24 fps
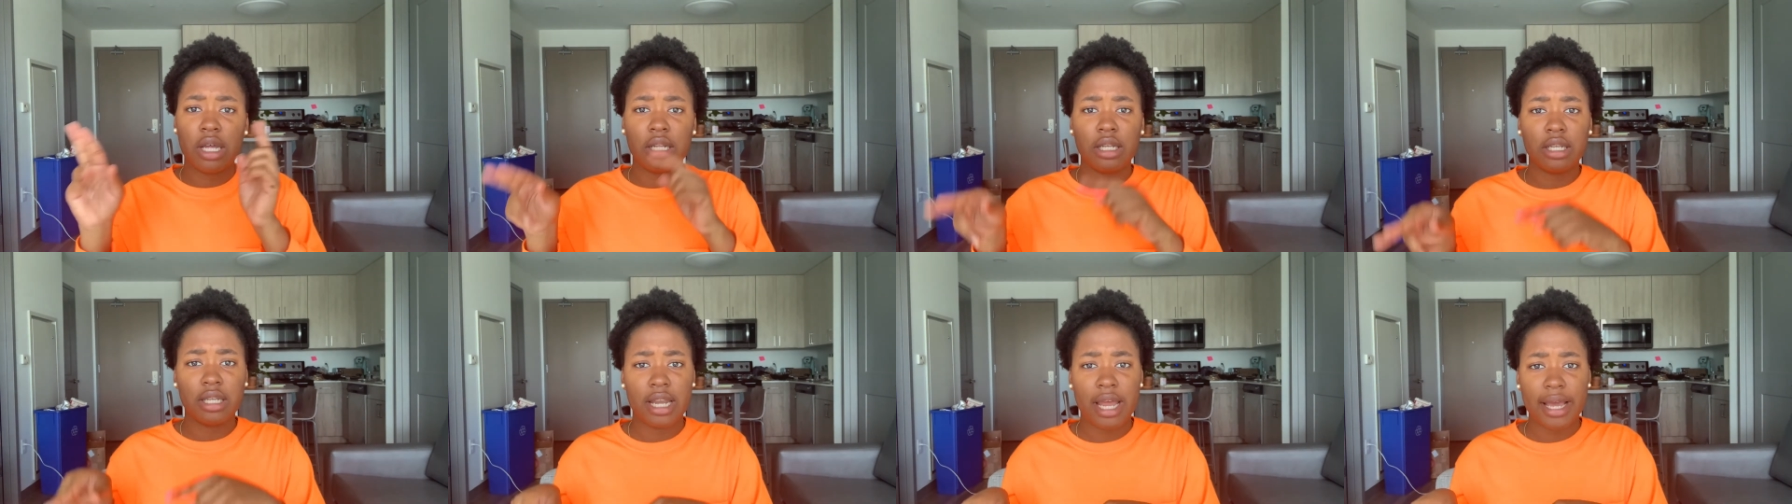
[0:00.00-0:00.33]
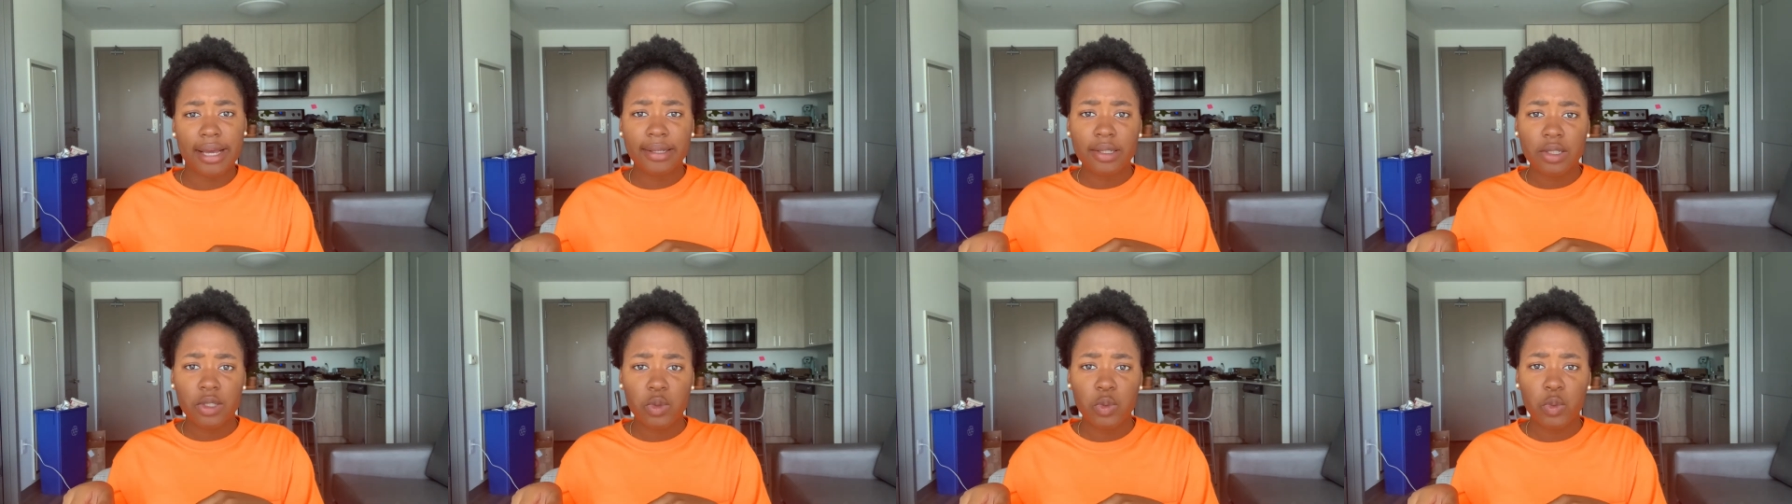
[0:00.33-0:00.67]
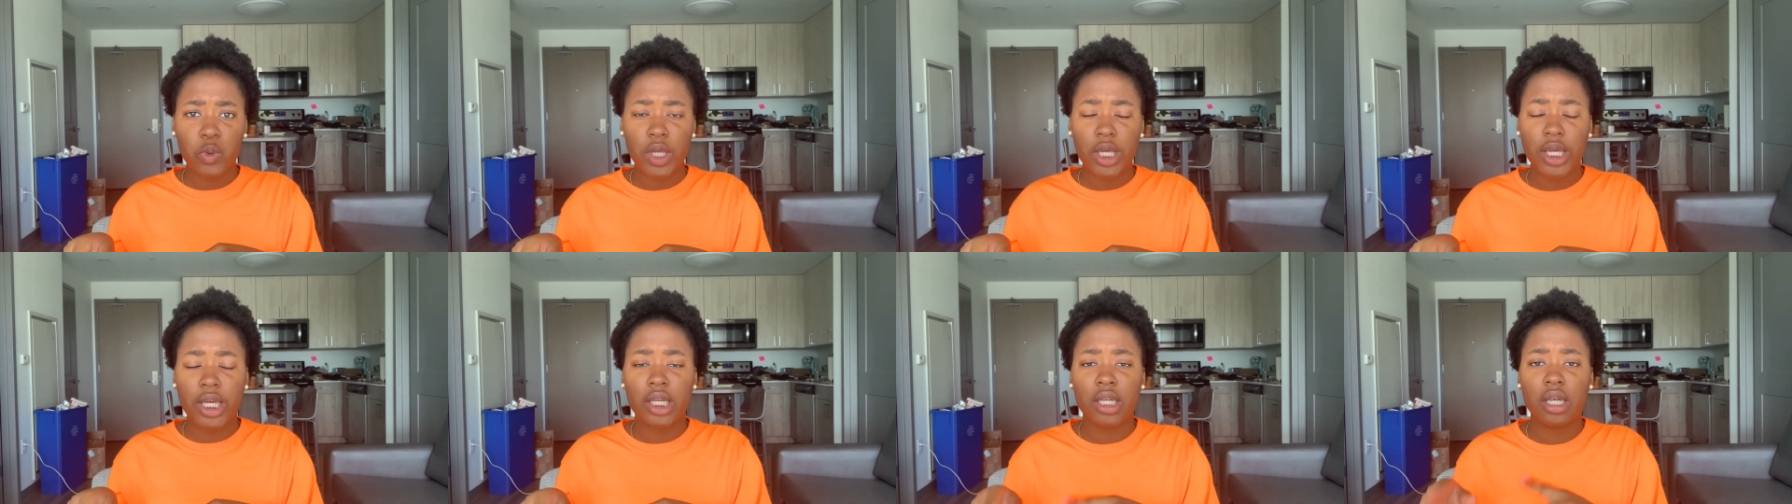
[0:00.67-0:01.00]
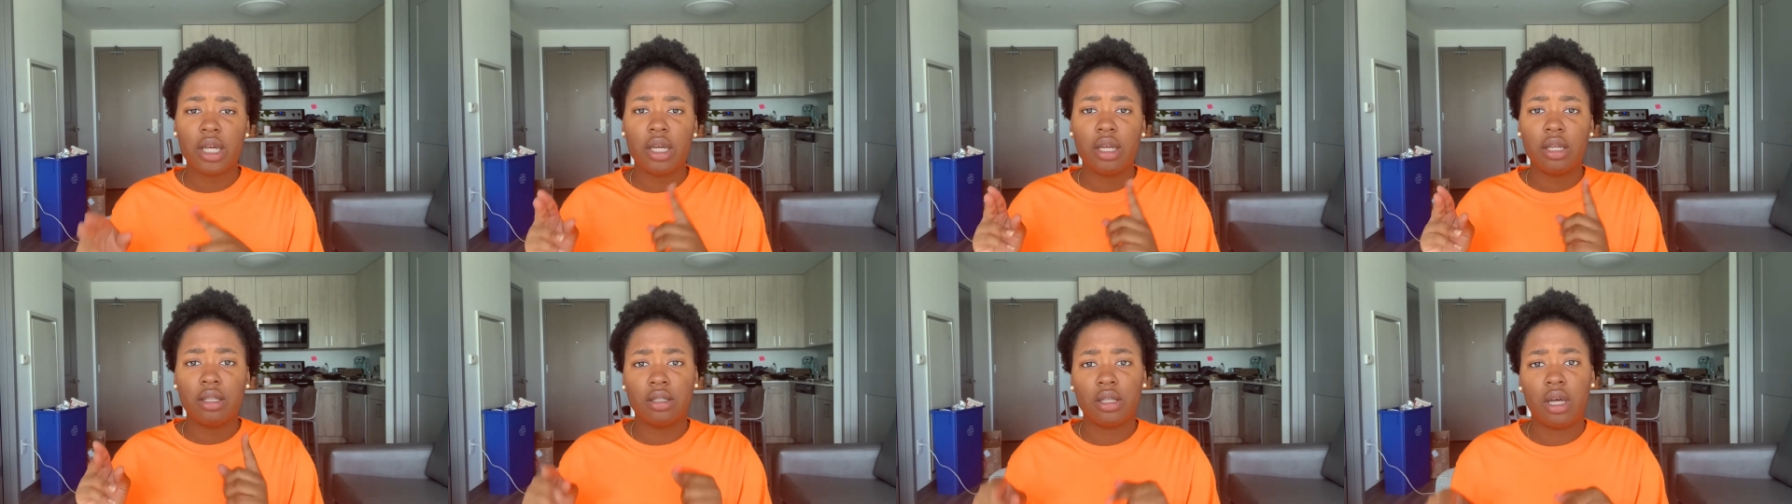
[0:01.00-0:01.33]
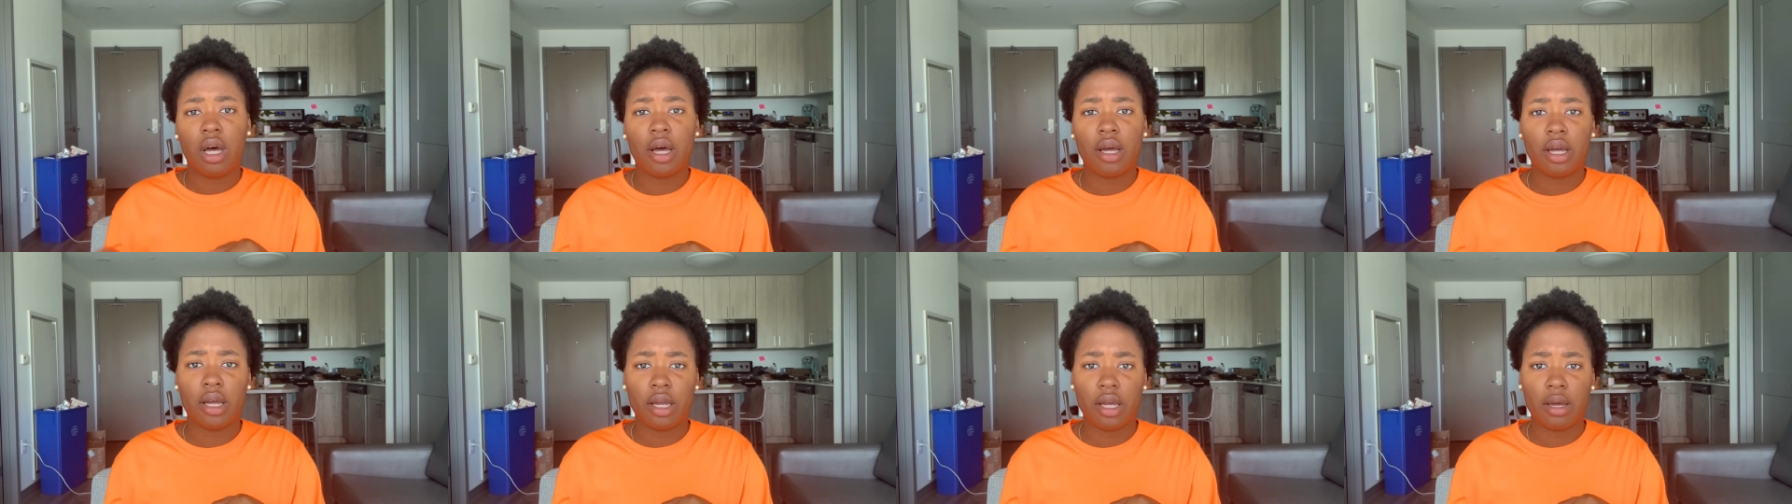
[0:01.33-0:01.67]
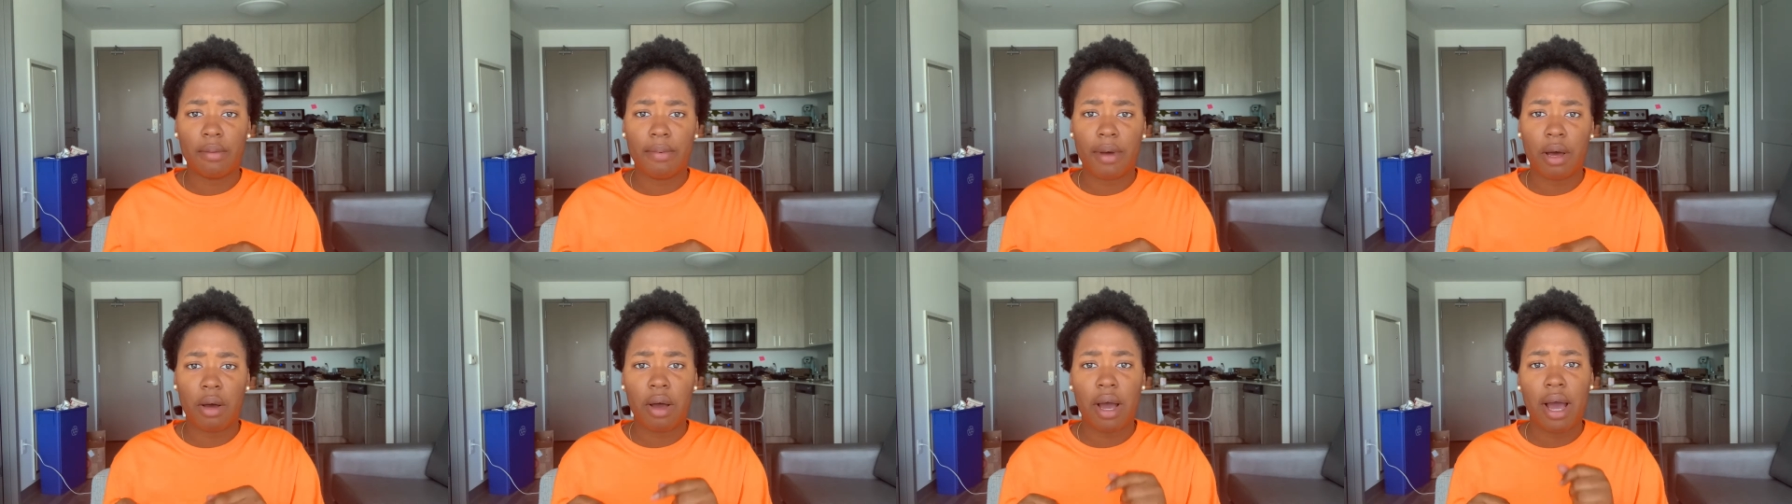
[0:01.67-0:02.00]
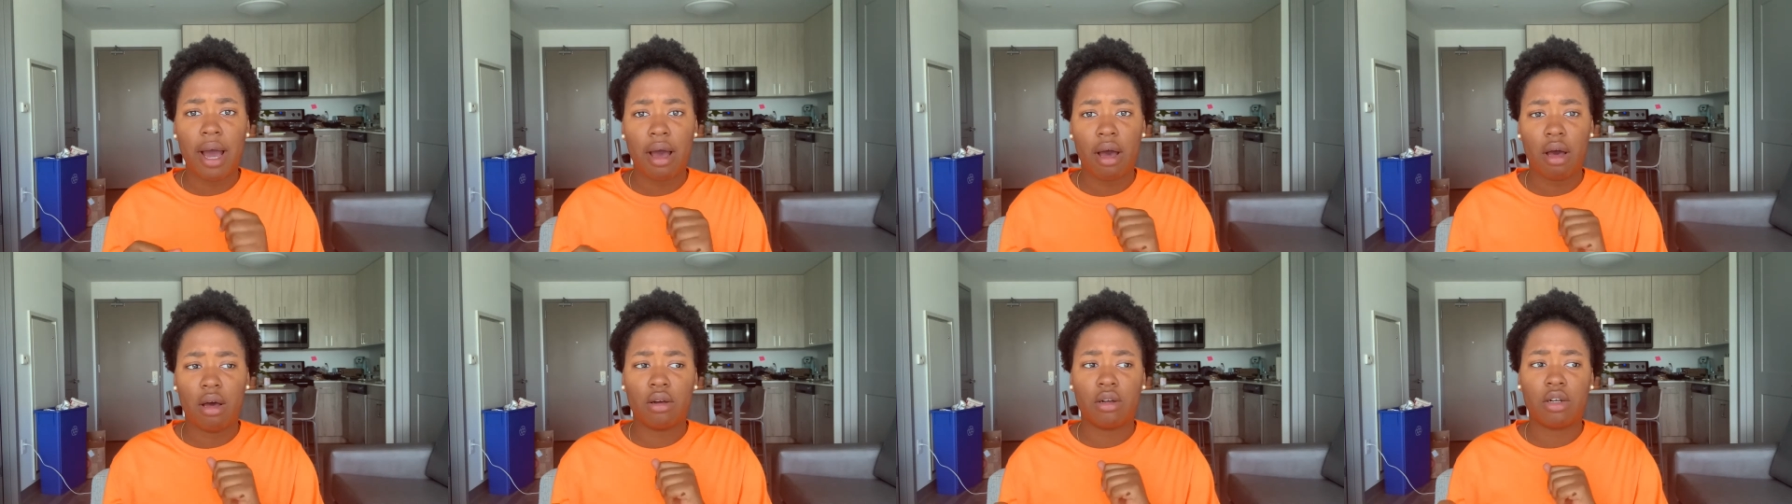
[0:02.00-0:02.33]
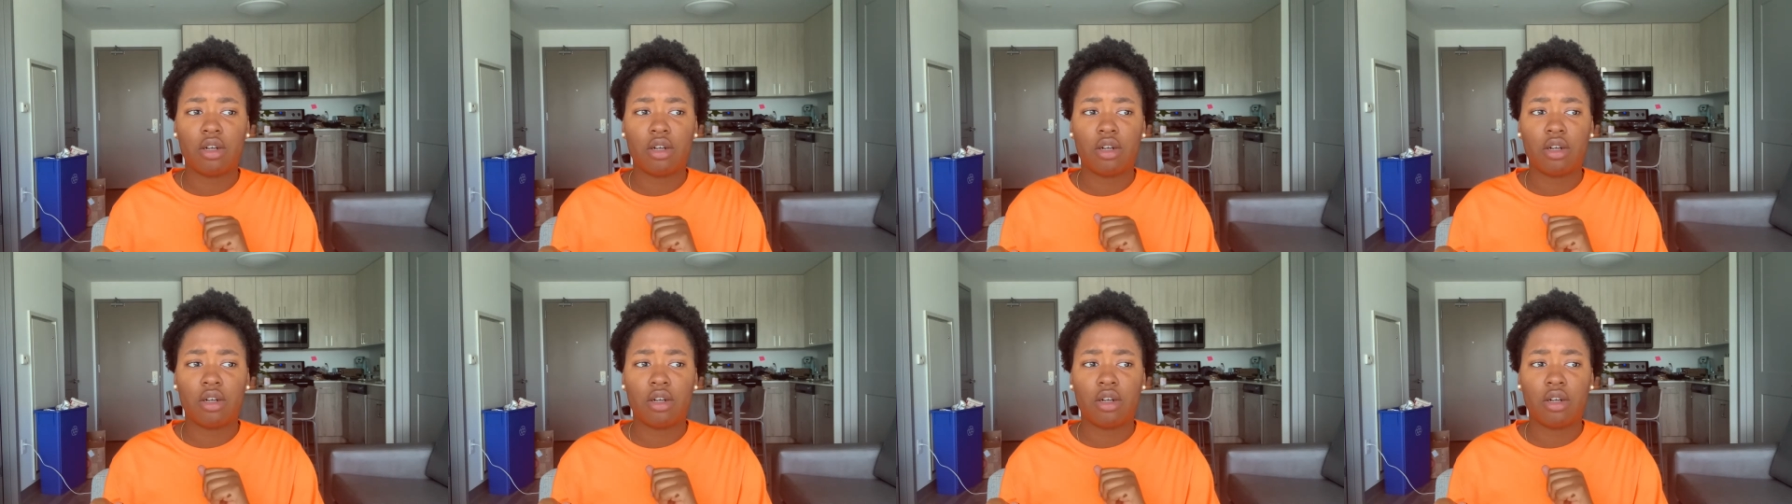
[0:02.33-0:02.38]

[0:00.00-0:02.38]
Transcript: next week talking about how